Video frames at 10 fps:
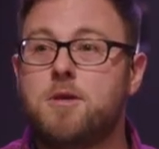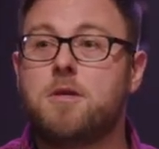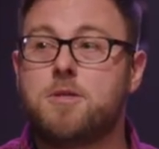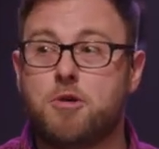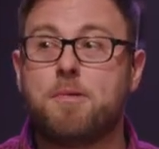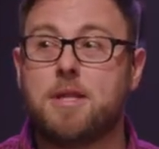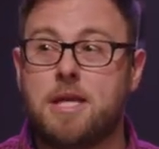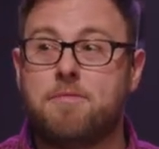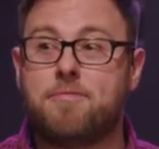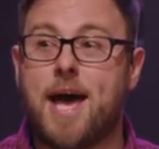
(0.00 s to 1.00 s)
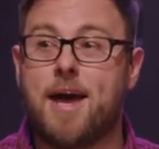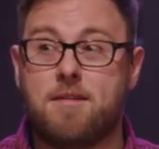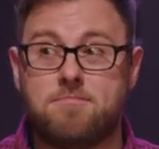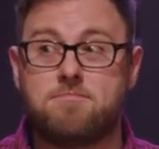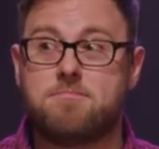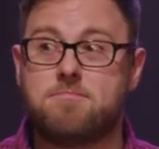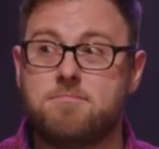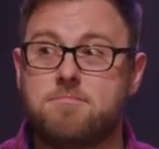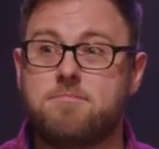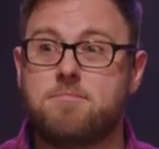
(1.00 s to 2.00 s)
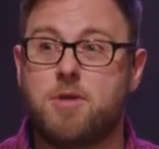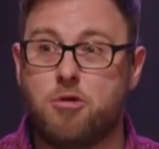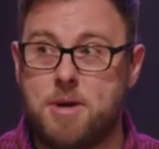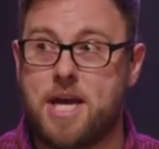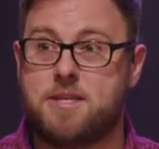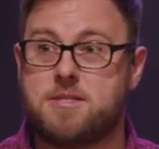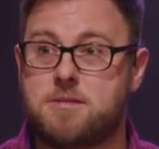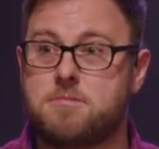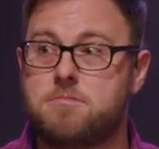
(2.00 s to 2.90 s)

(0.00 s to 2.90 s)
So, belief that obeys.